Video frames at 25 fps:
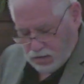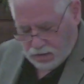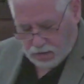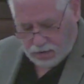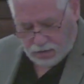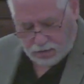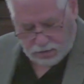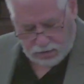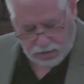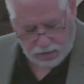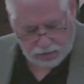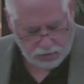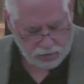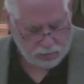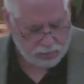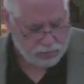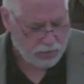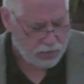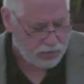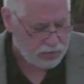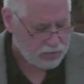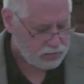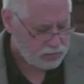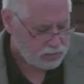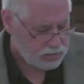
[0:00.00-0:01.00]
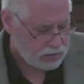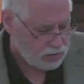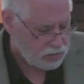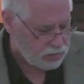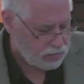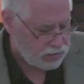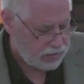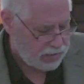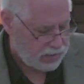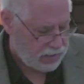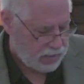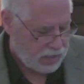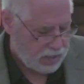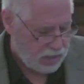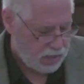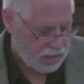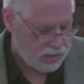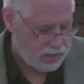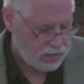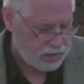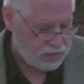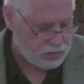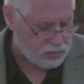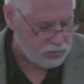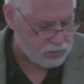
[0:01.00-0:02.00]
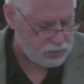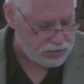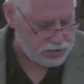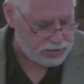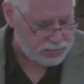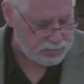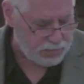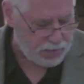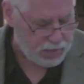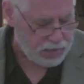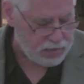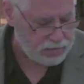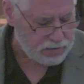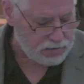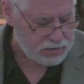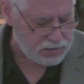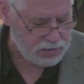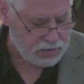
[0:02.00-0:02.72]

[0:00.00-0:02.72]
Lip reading: Thank you, Brother Louie. In response